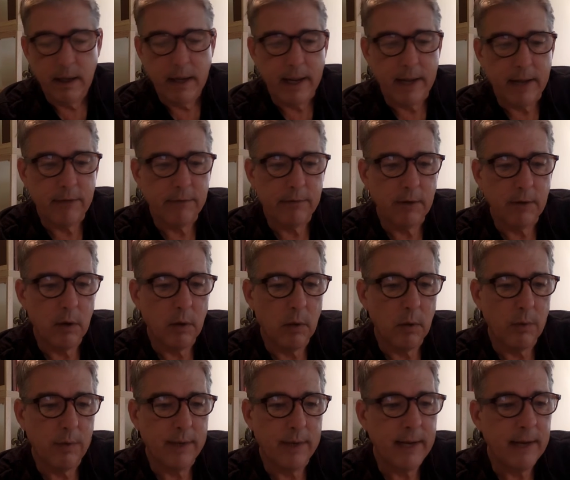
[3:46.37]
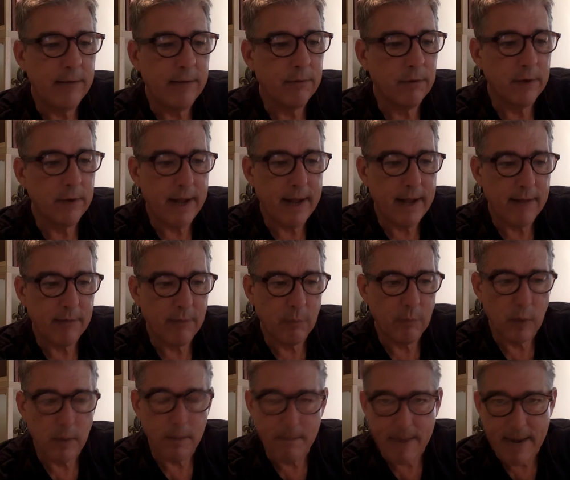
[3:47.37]
And so the eastern half
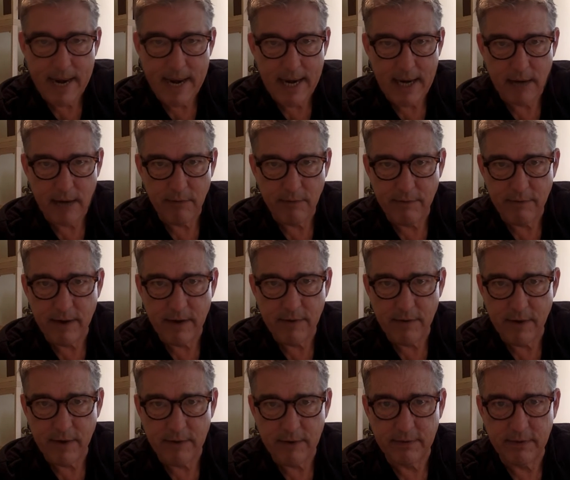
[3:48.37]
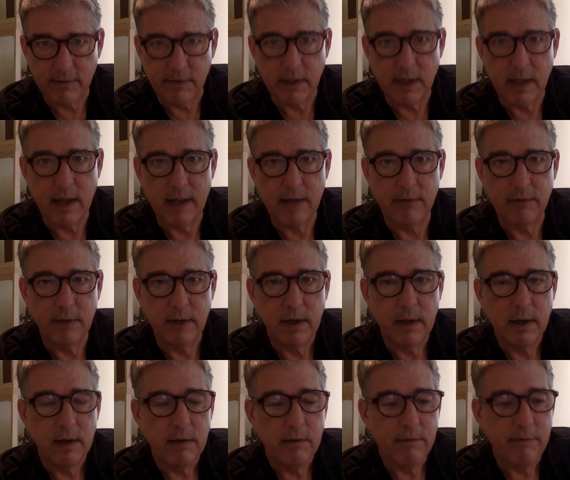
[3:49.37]
remained very, very civilized,
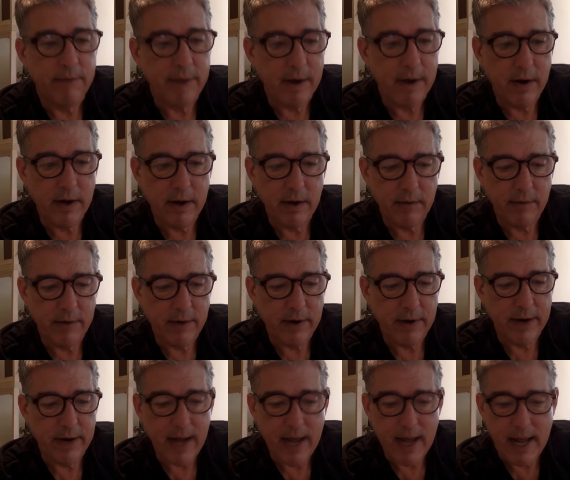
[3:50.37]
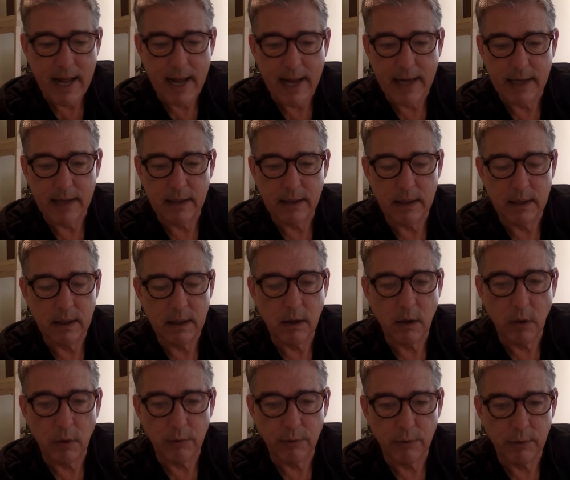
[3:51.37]
very, very high
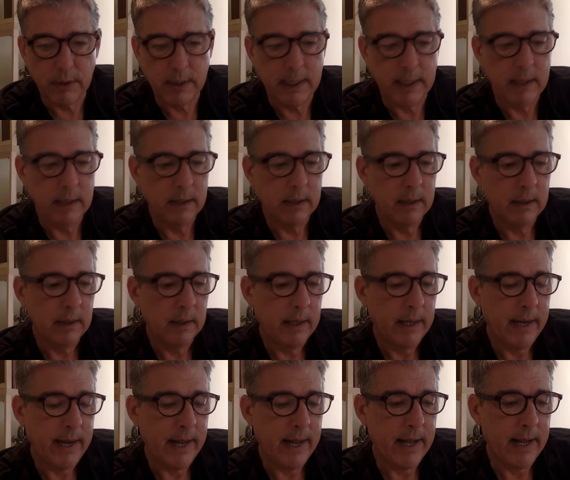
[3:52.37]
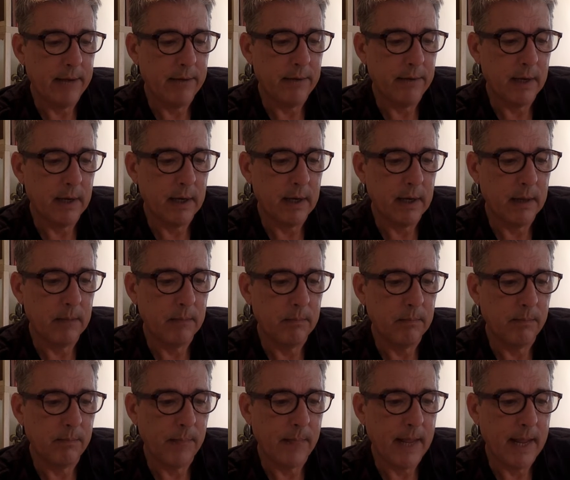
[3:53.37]
culturally and
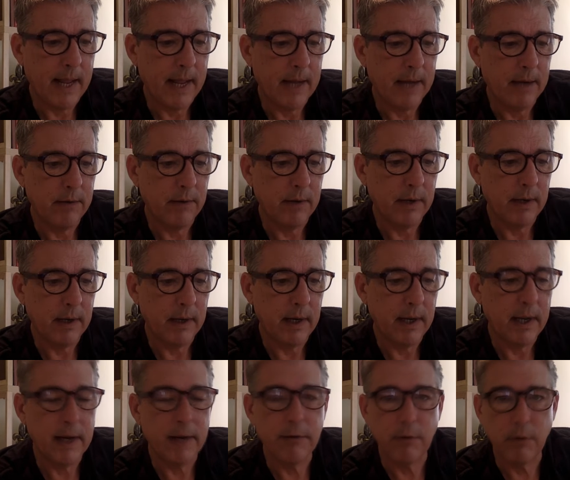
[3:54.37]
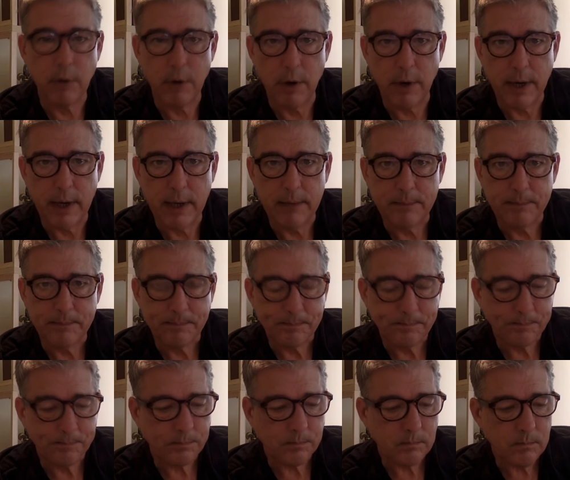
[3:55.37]
in its learning
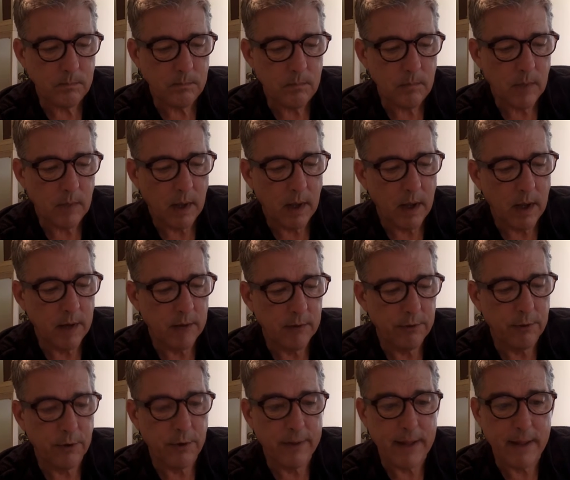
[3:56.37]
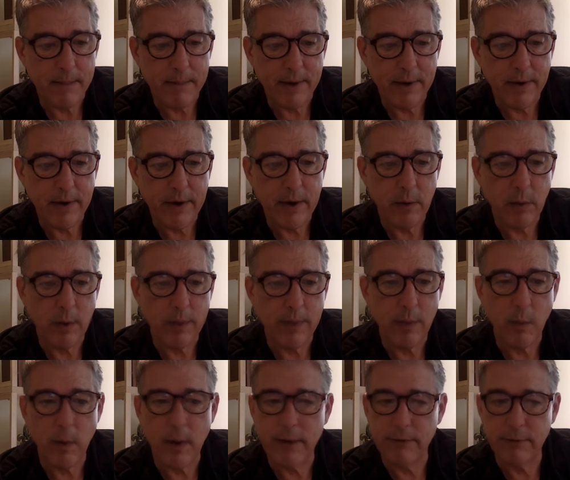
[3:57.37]
during that period
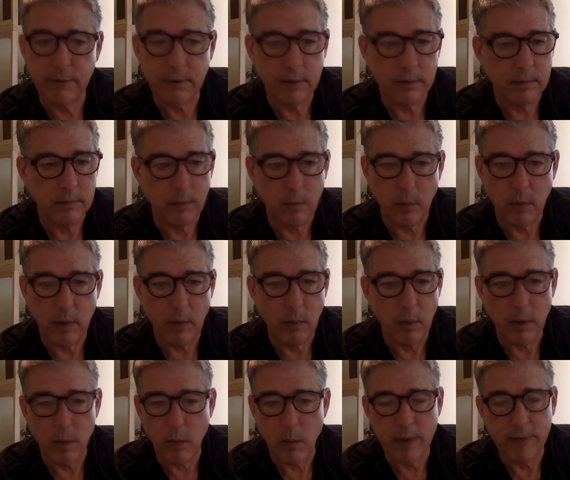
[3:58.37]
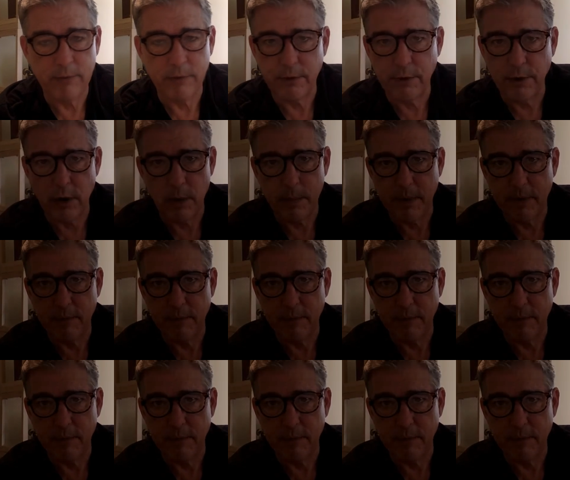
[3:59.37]
when Western Europe